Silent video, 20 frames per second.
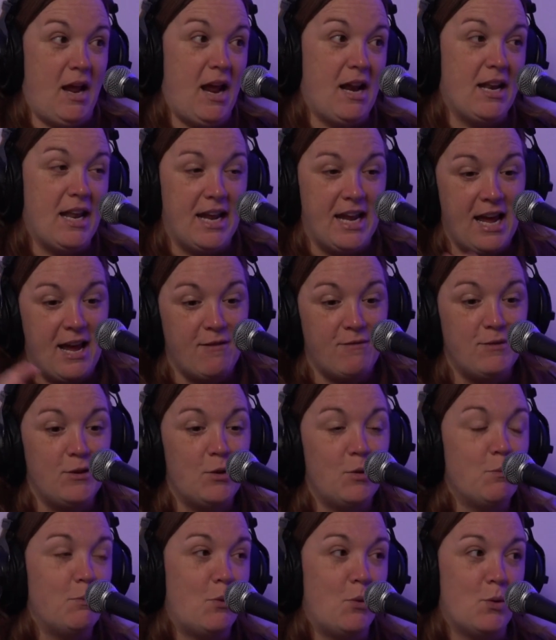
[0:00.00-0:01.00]
I'd like have
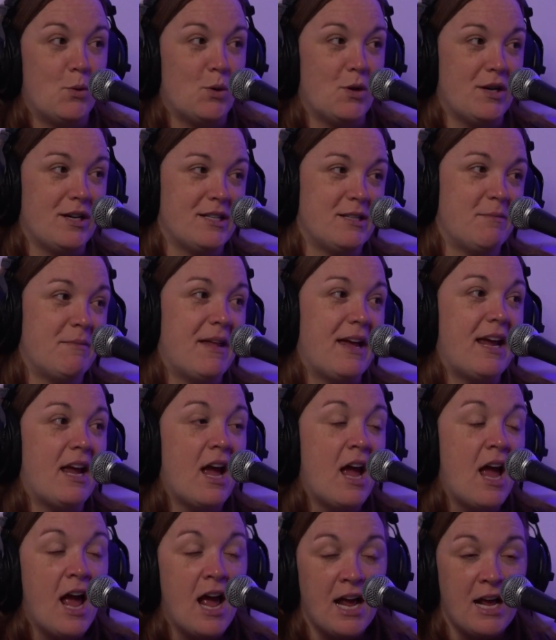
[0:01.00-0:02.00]
little boards. I'm like,
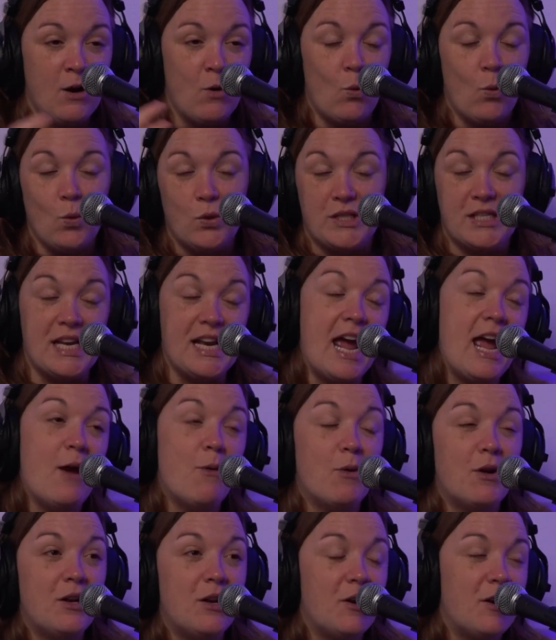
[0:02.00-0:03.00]

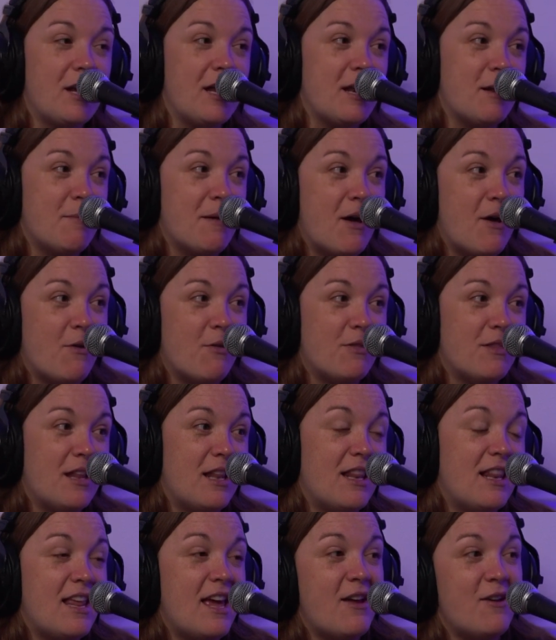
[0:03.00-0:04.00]
today we're learning about
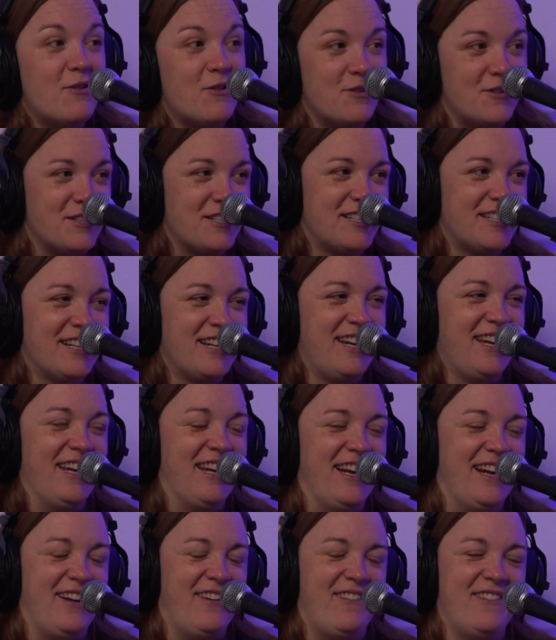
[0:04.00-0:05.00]
the letters,
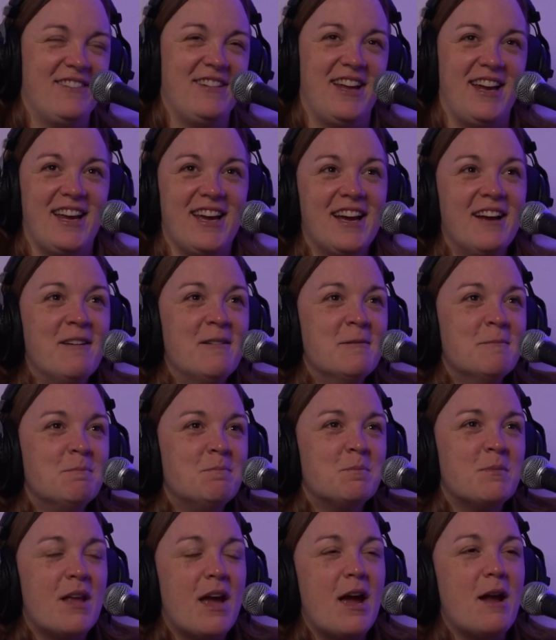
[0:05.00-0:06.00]

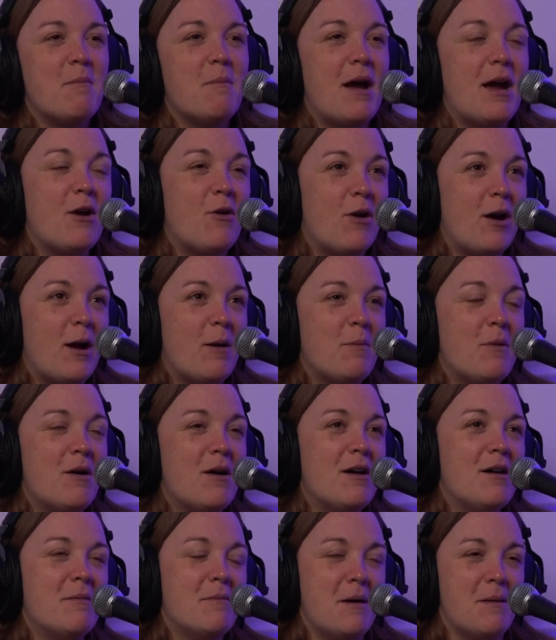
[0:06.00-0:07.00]
and my
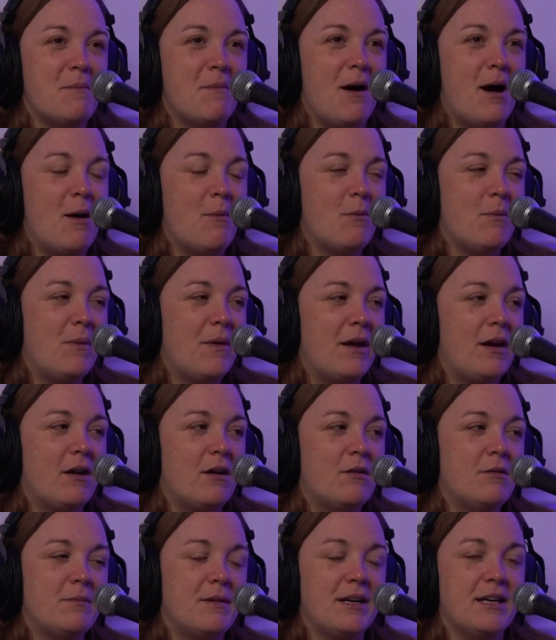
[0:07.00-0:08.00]
grandma, my mom, like,
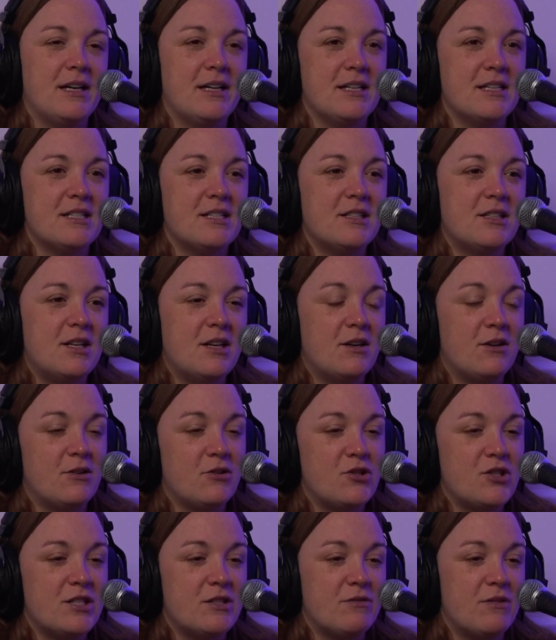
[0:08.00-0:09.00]
oh my goodness, look at
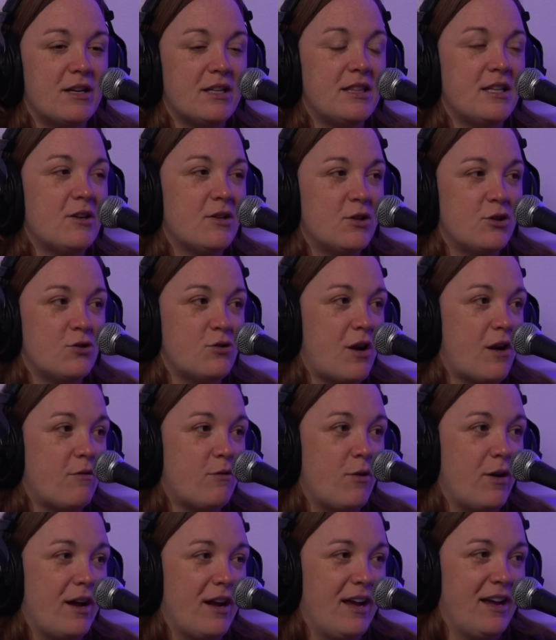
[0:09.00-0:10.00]
her just right there in the
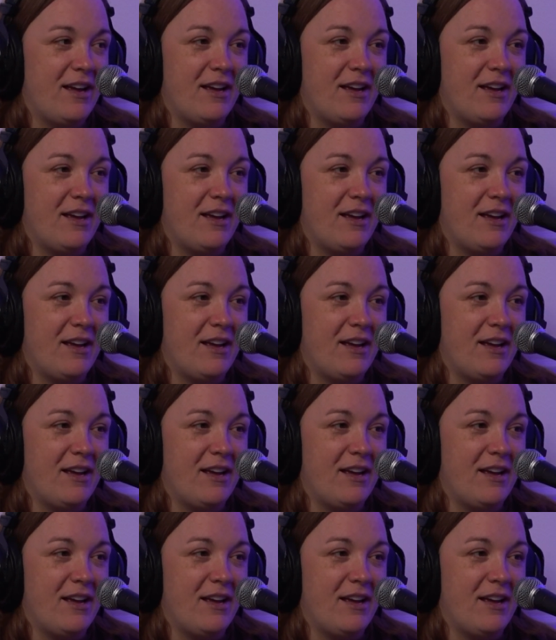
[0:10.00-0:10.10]
driveway.